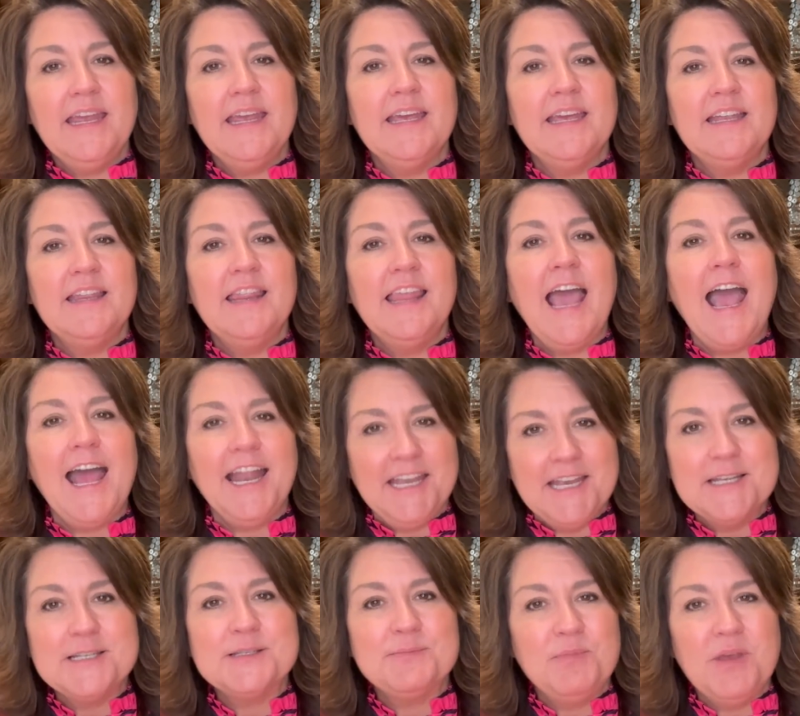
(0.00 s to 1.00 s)
And that
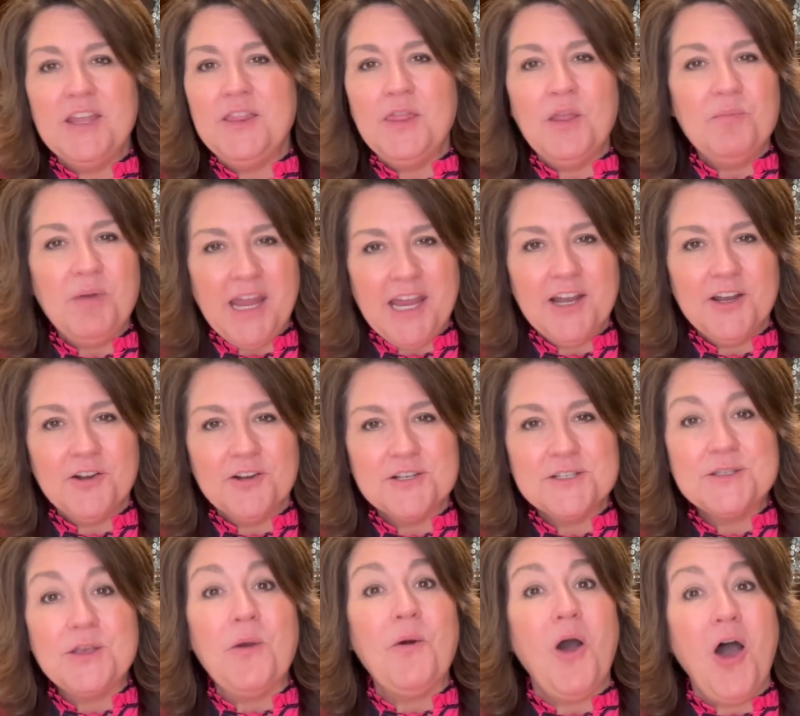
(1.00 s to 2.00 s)
has been the banner.
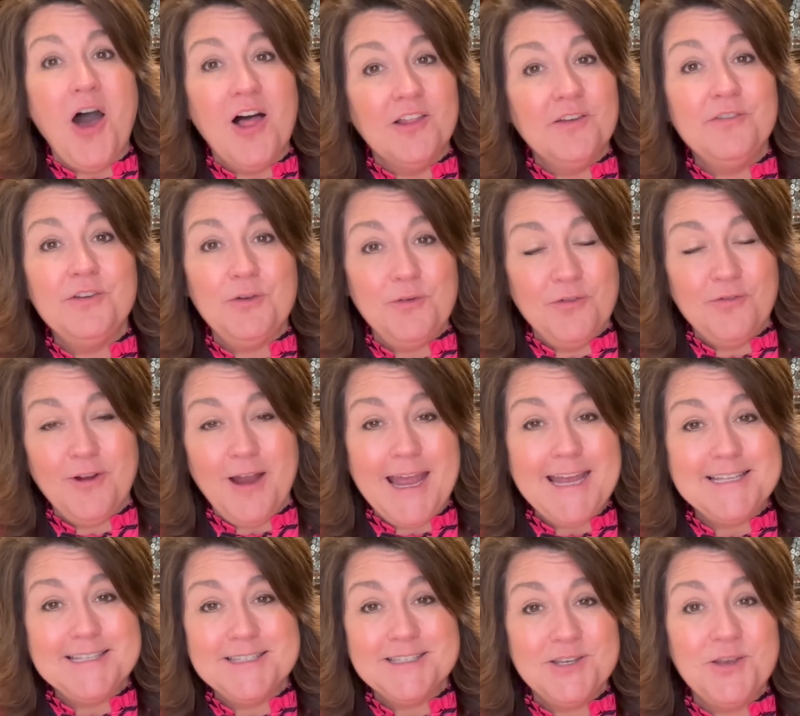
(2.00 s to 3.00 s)
So all of you
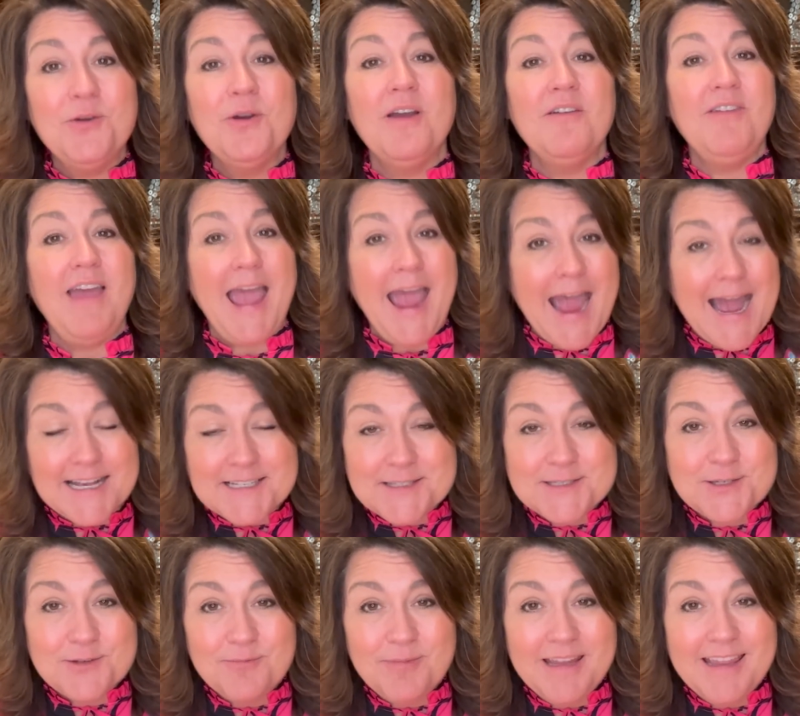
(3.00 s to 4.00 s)
friends who have
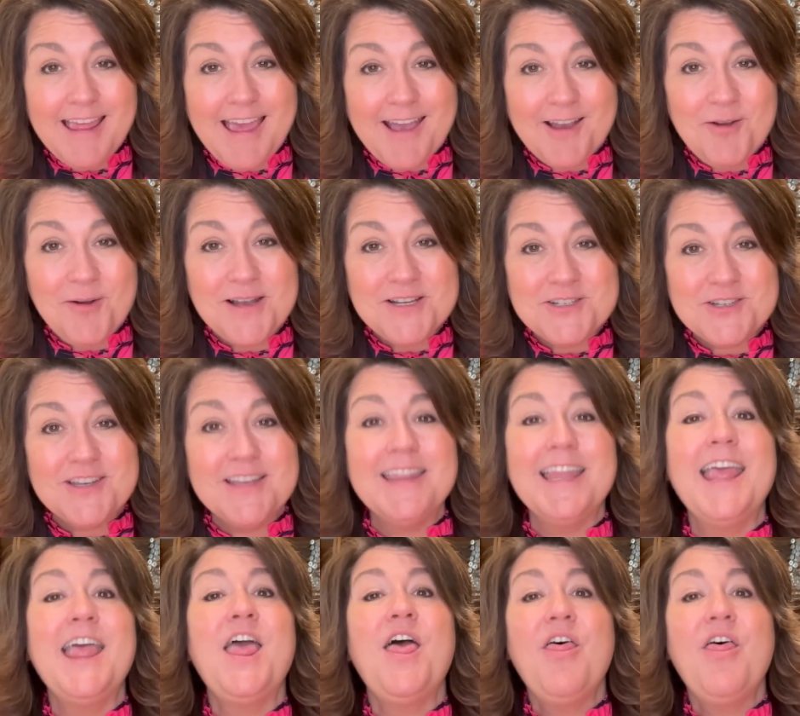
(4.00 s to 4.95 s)
asked me that question,